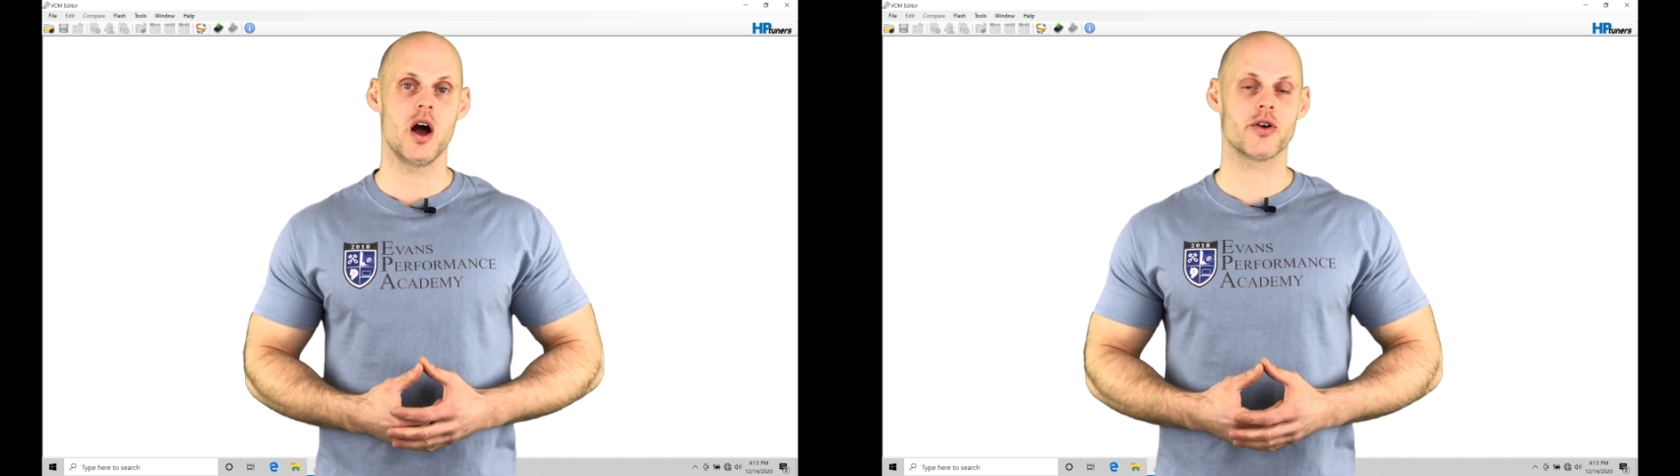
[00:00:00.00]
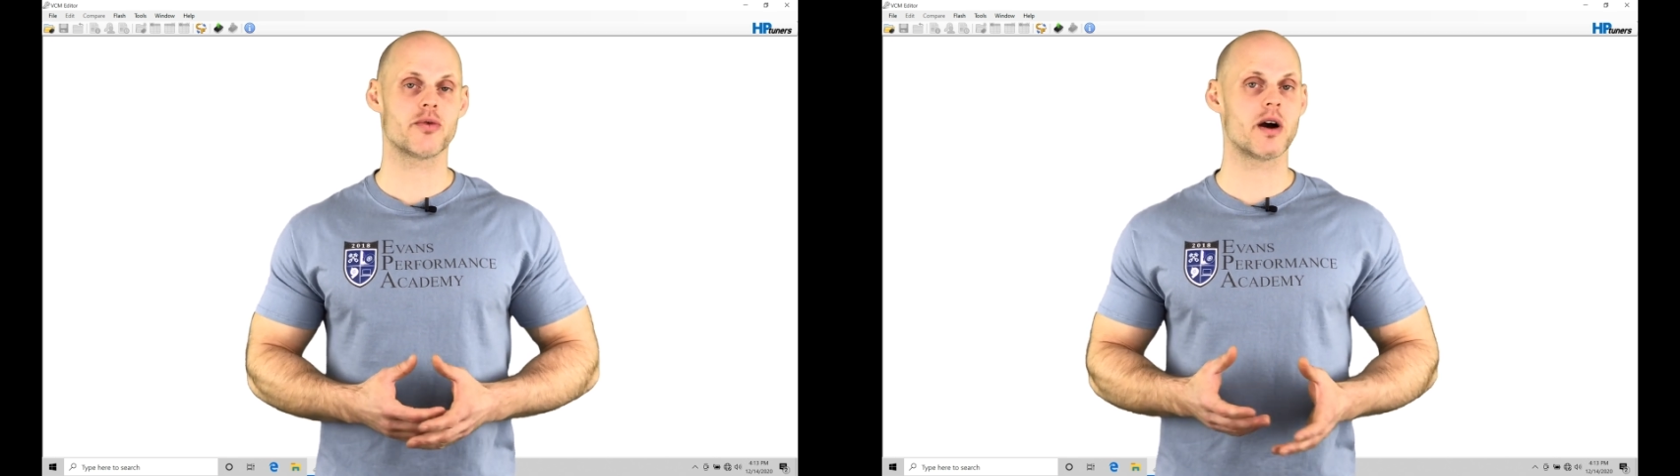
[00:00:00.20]

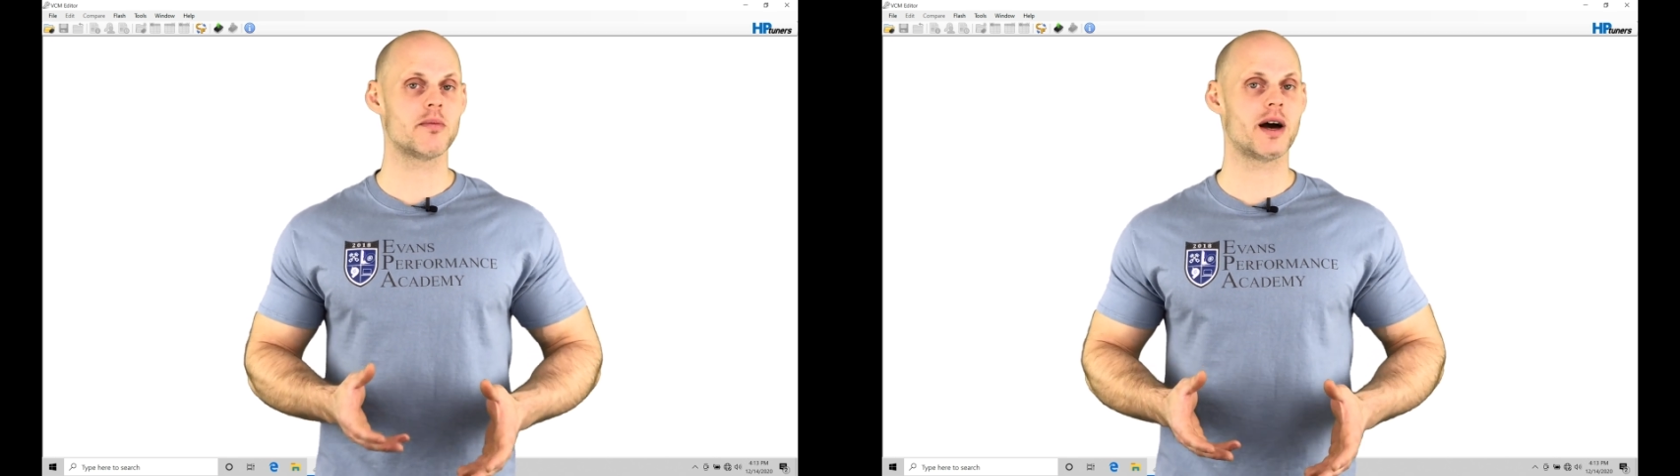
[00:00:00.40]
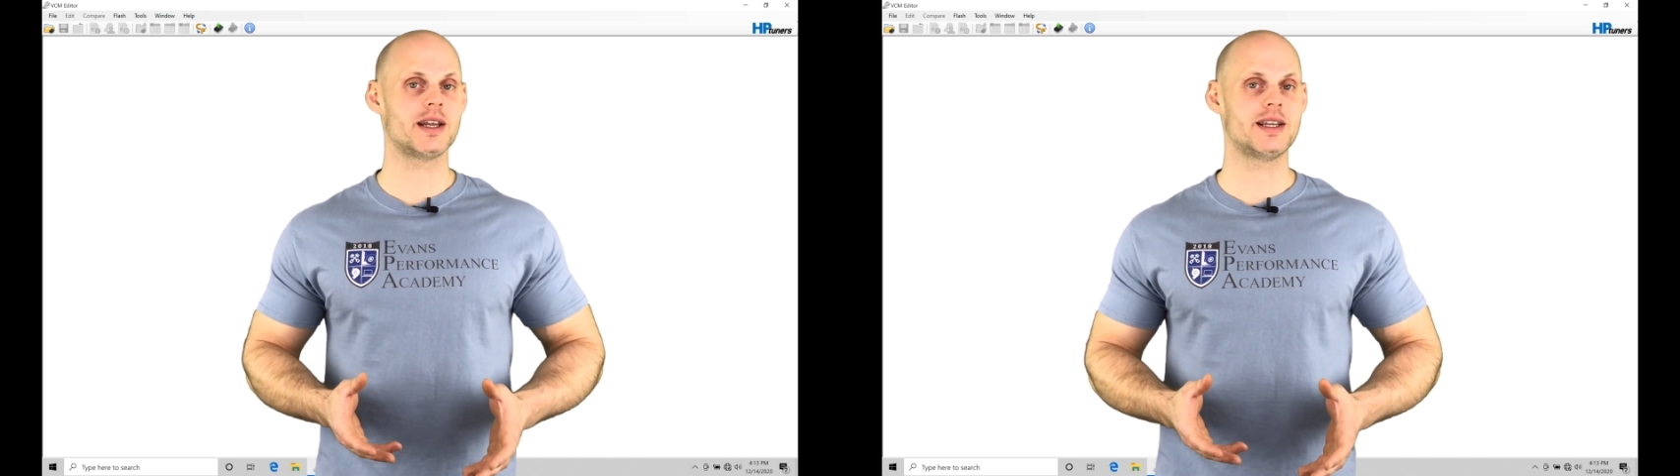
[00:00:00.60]
Our throttle
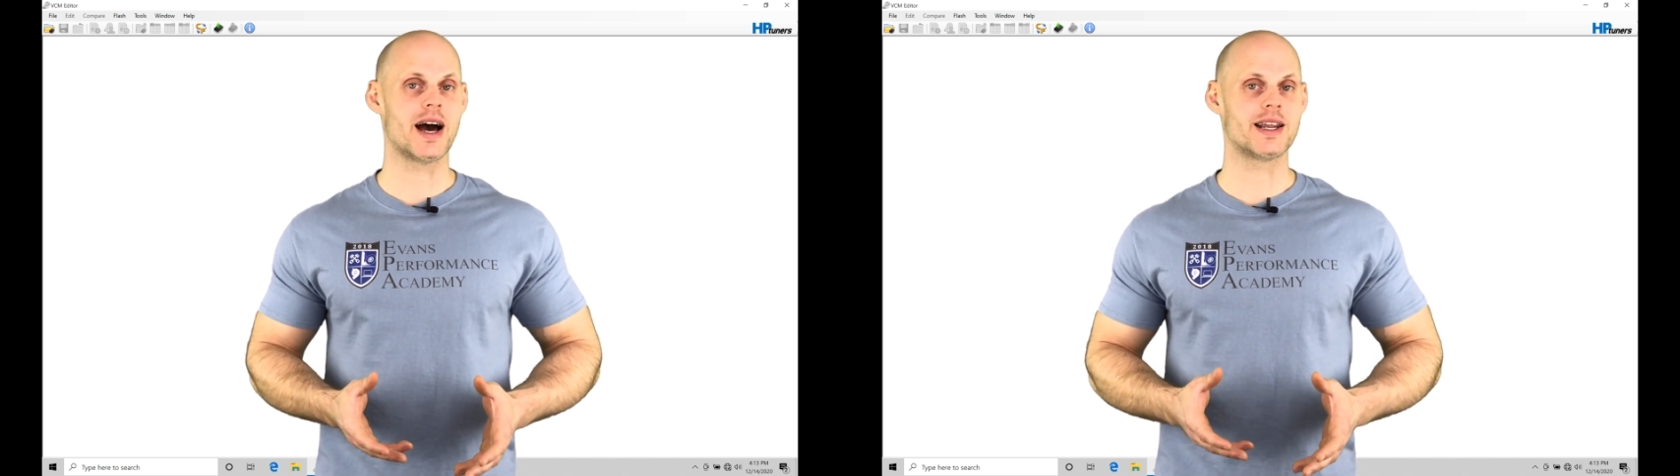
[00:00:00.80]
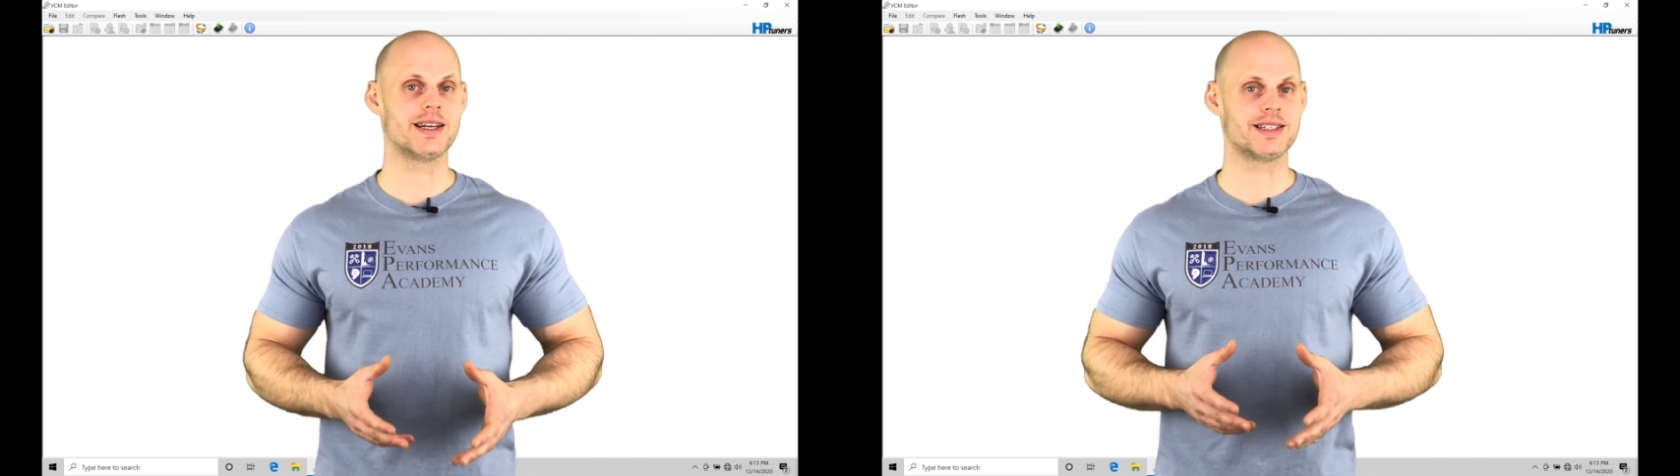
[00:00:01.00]
body
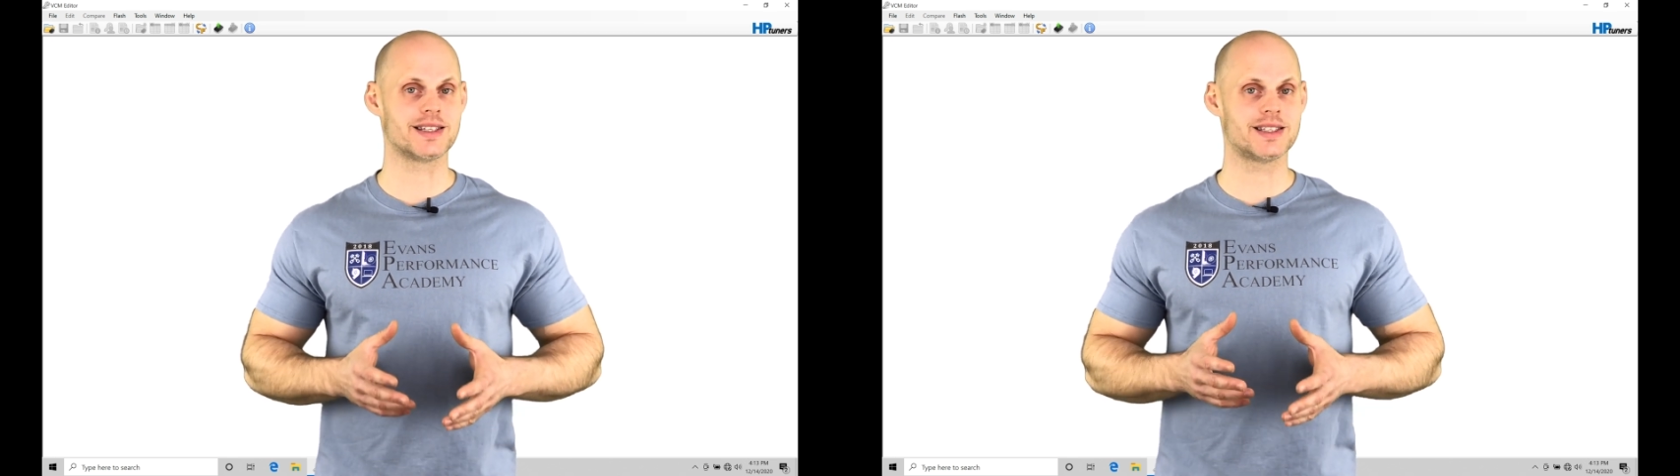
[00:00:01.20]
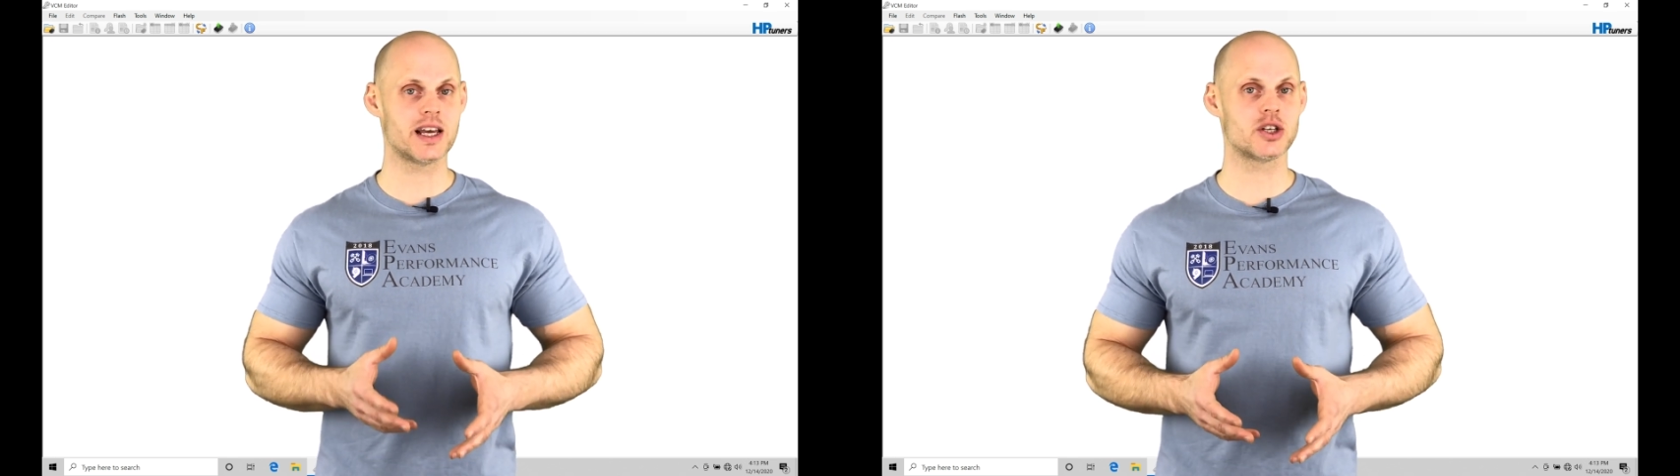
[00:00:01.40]
data is
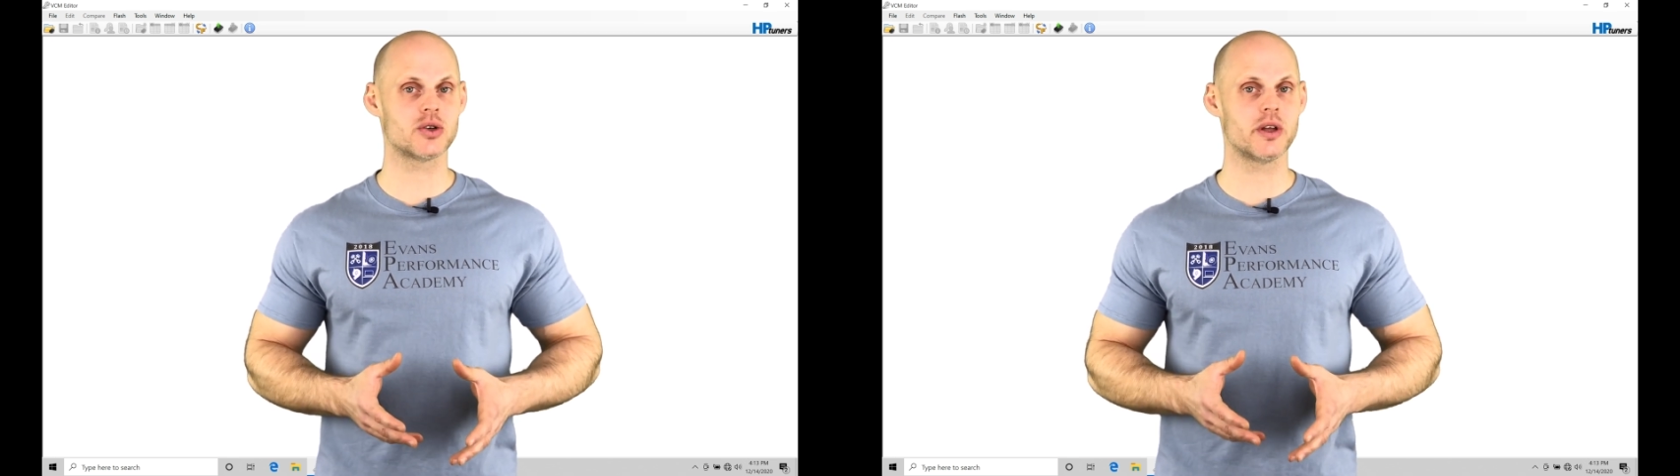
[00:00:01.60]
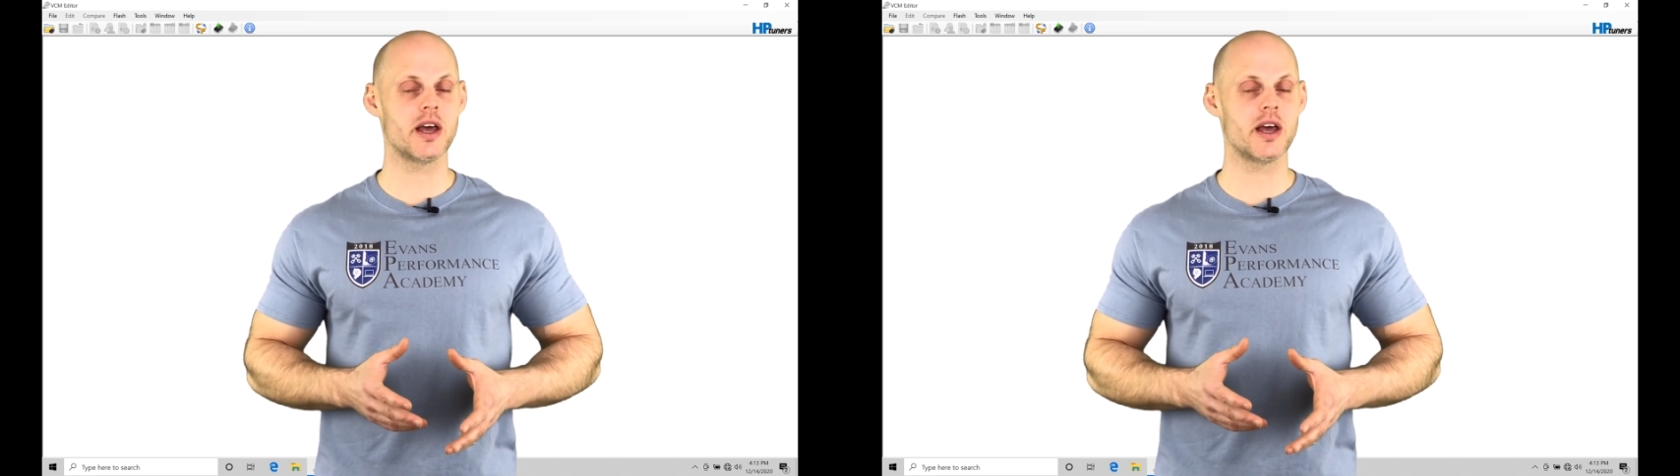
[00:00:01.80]
essential